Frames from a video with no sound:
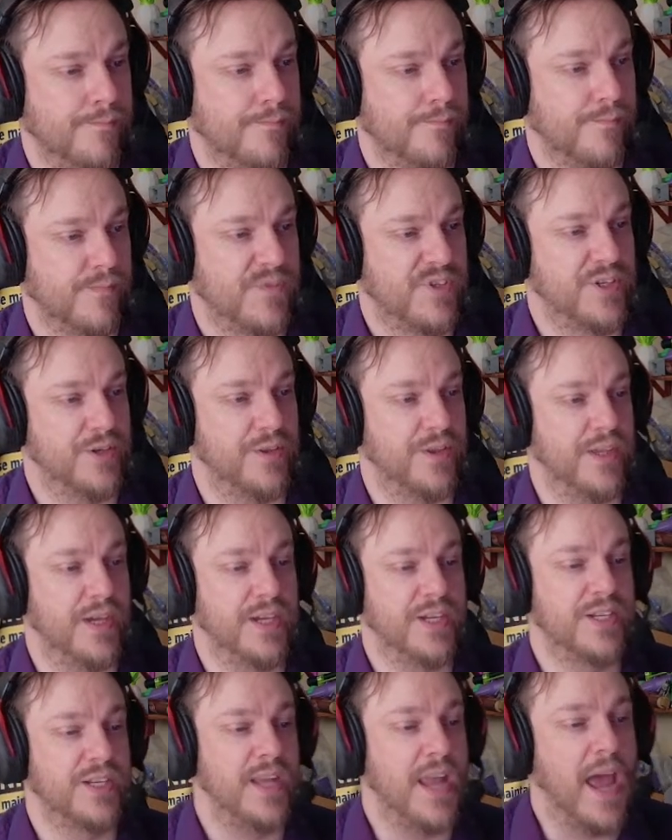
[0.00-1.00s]
So
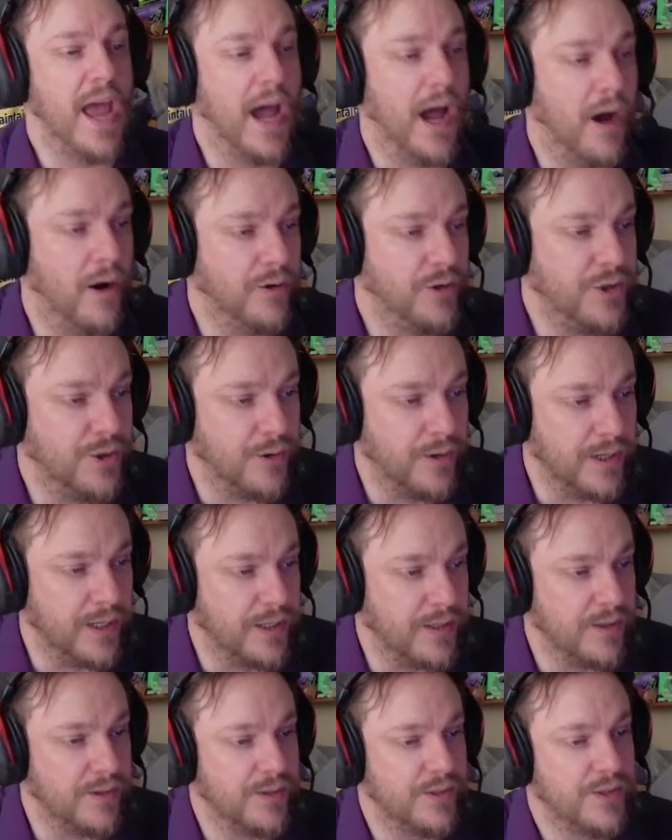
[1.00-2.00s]
this now
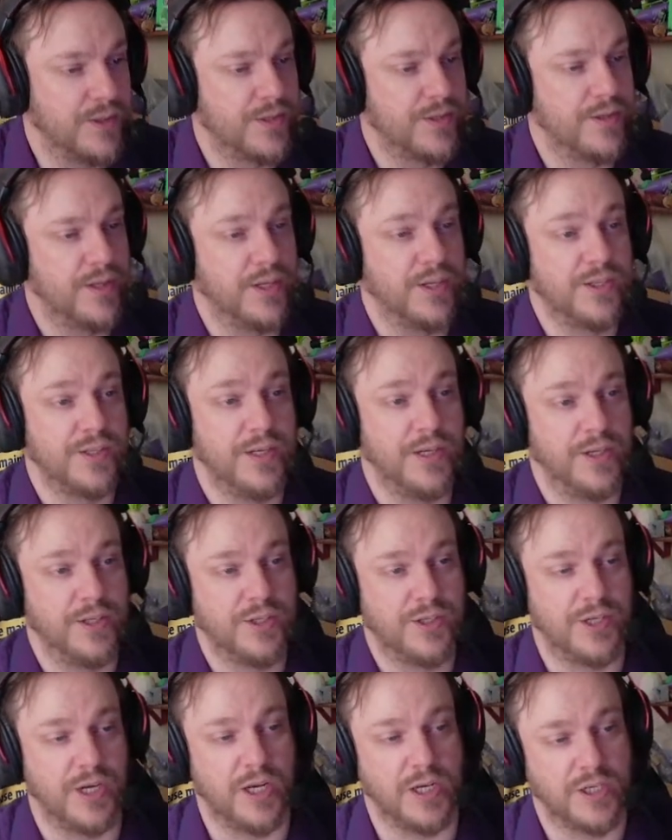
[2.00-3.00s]
joins, this needs to
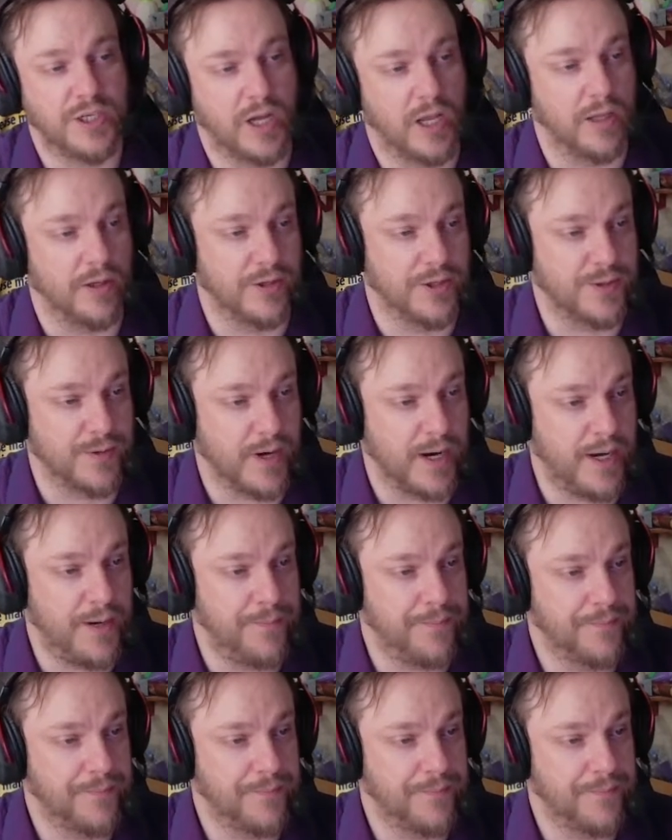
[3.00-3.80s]
change colors, right?